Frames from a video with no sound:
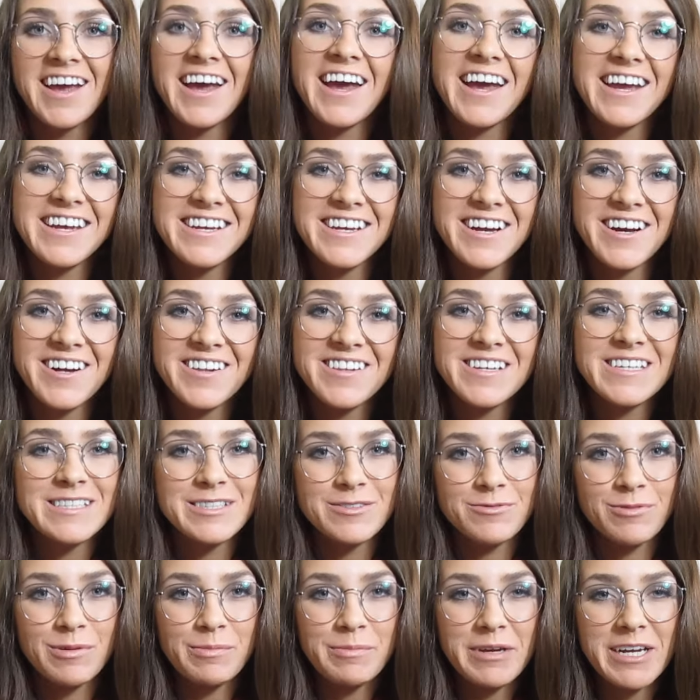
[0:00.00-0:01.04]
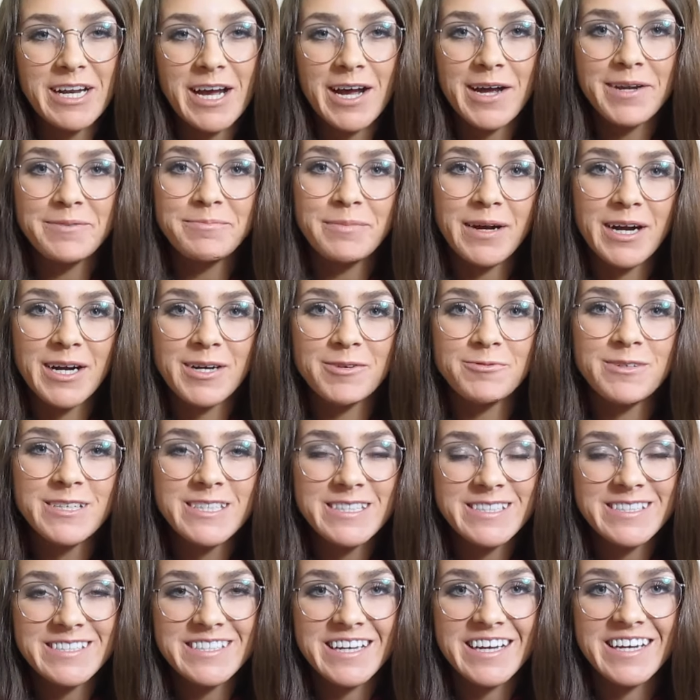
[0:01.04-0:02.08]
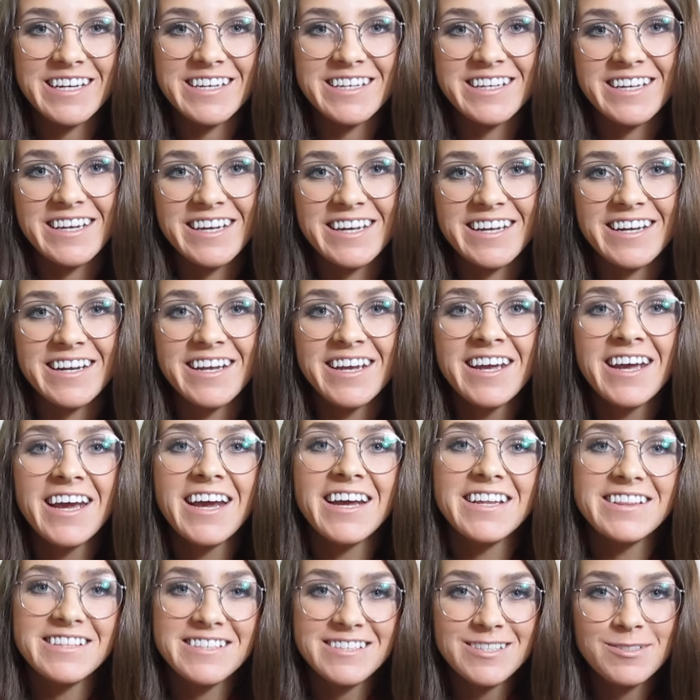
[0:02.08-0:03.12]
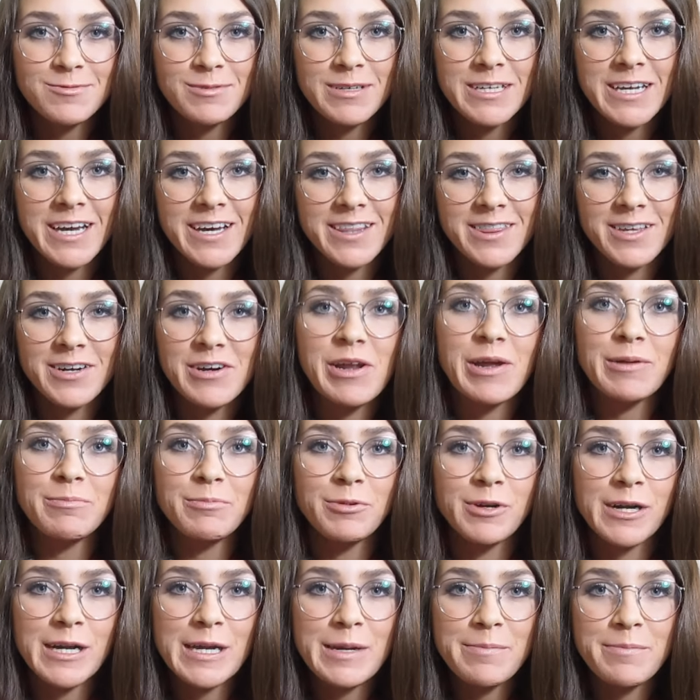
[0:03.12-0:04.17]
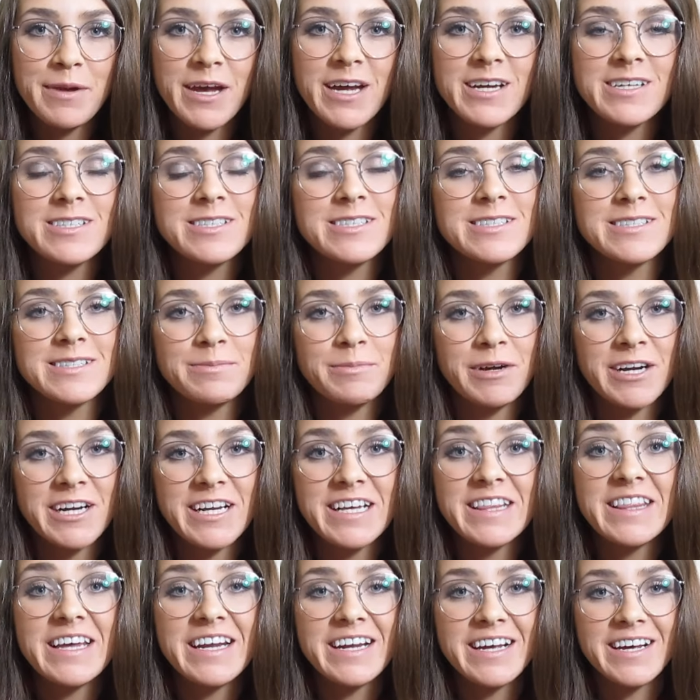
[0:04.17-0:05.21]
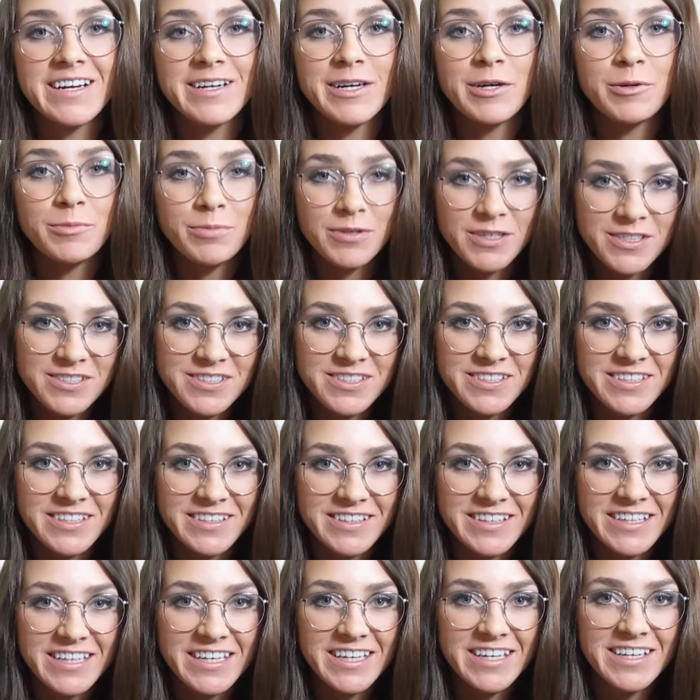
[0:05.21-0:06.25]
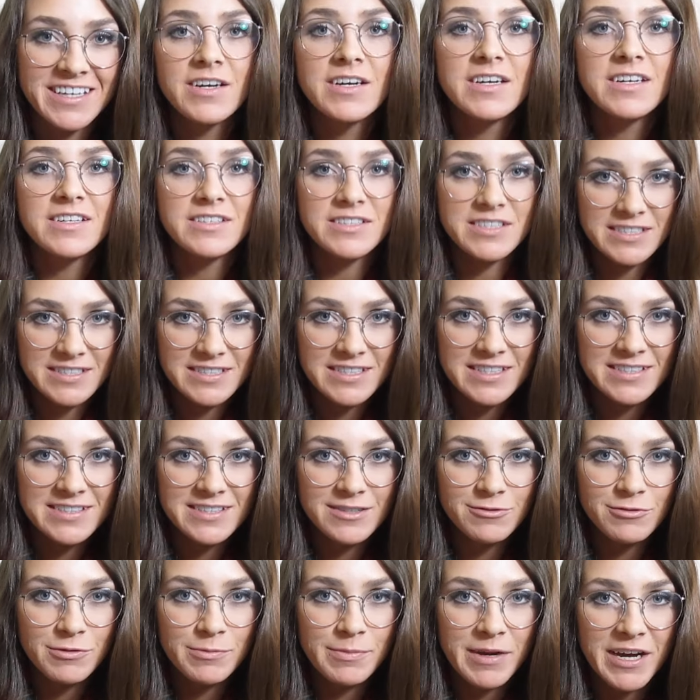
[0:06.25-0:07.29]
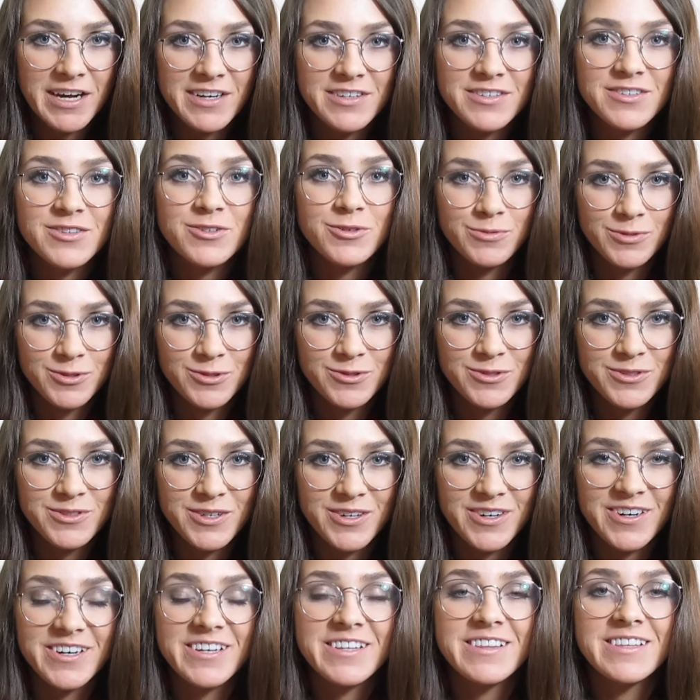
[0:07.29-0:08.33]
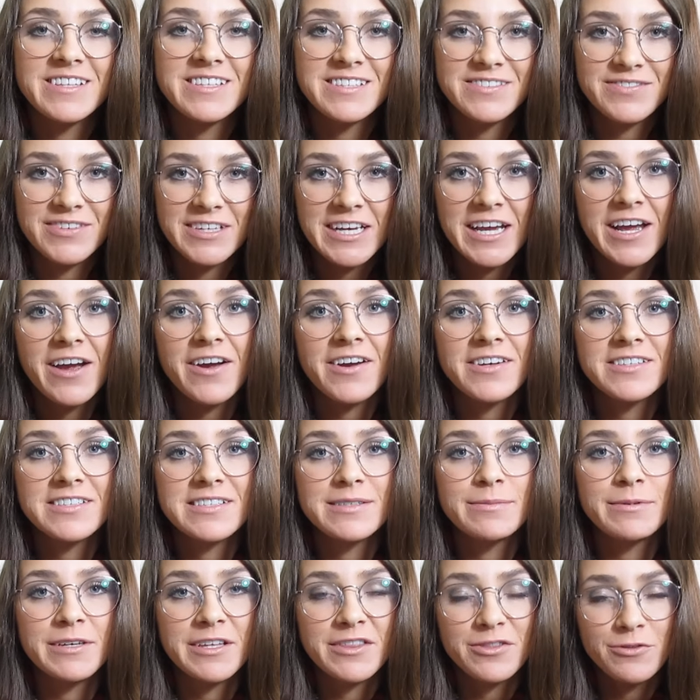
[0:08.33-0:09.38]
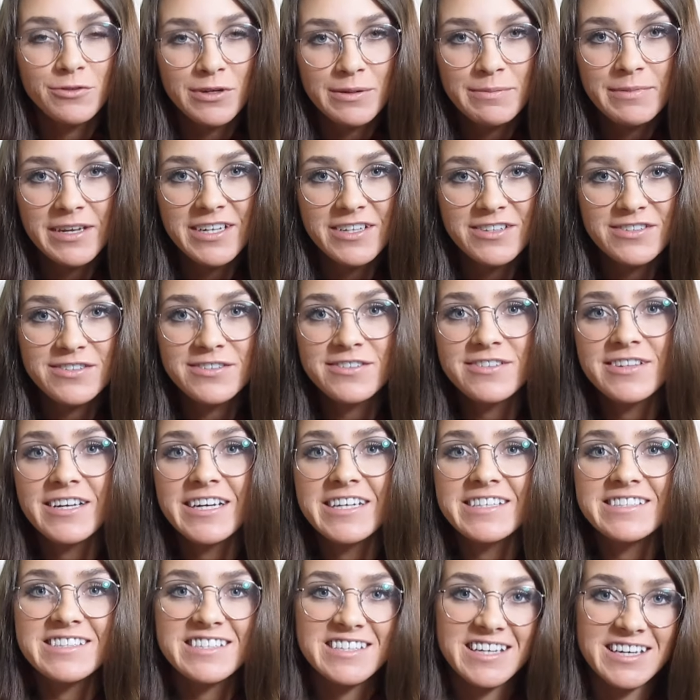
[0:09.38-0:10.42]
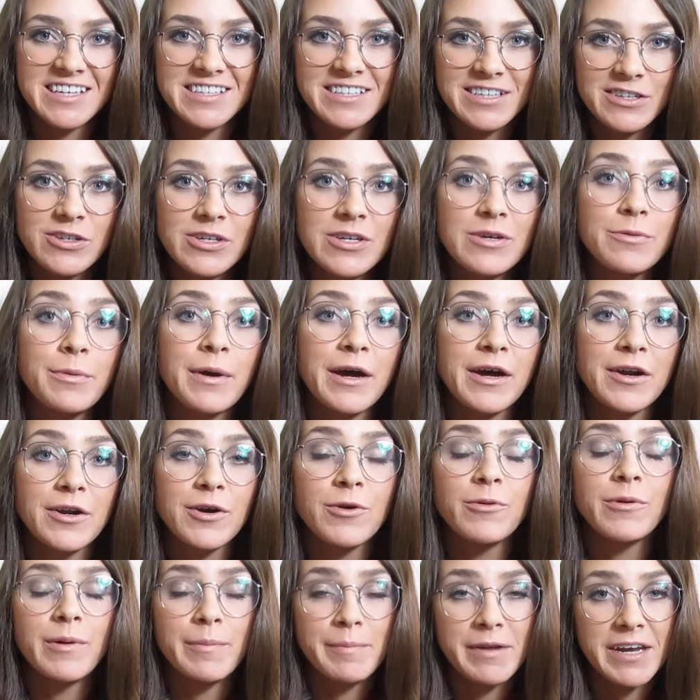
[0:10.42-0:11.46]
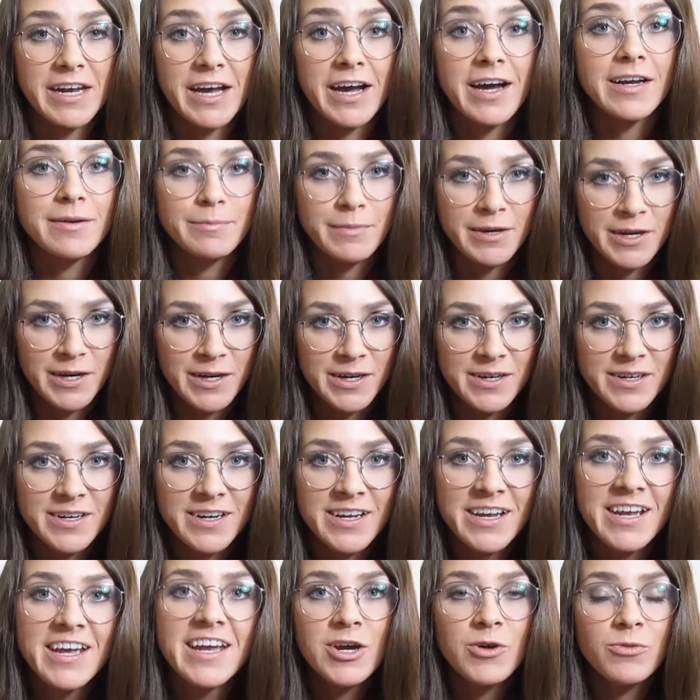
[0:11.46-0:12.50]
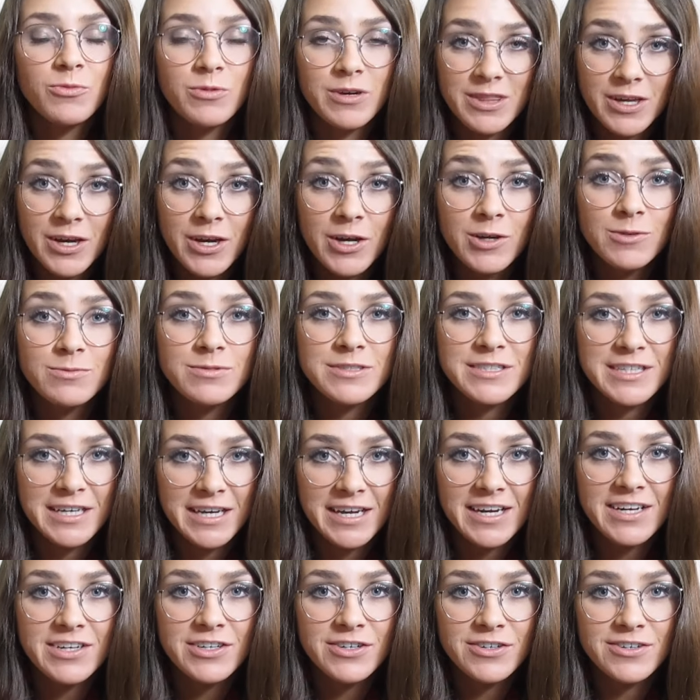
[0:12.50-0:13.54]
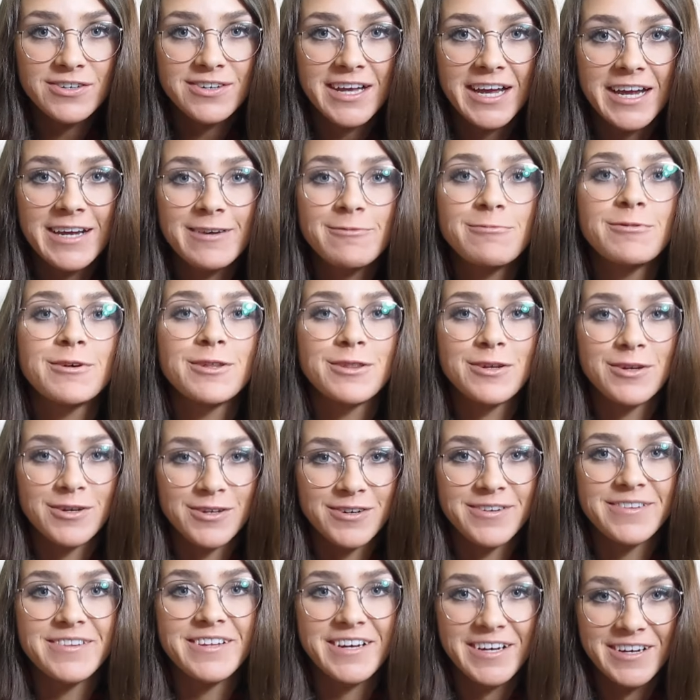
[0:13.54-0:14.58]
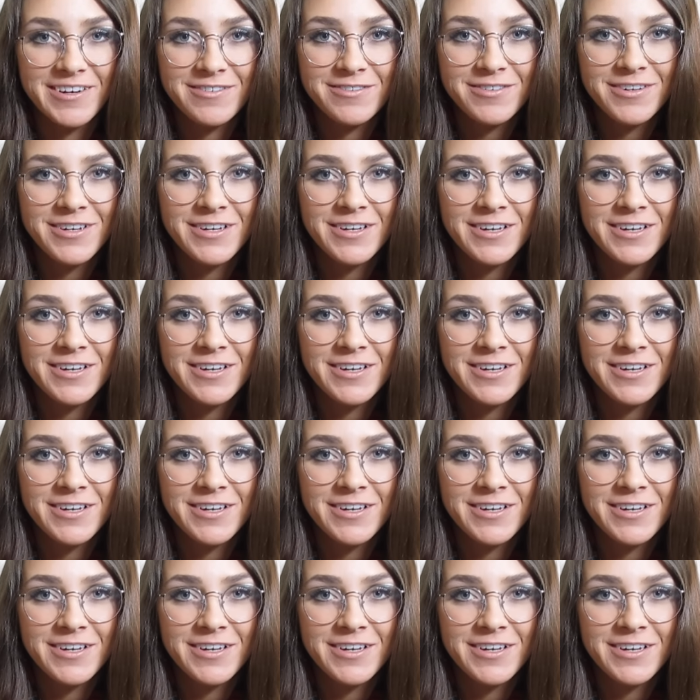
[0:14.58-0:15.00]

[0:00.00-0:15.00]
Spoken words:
Hey y'all, it's Woman on My Wednesday again, and this week I thought I'd bring it back to somebody that I know personally. Just as a reminder, the rules are, this video has to be 3 minutes or less and I tell you about a woman I admire, with hopes to end girl hate with girl love.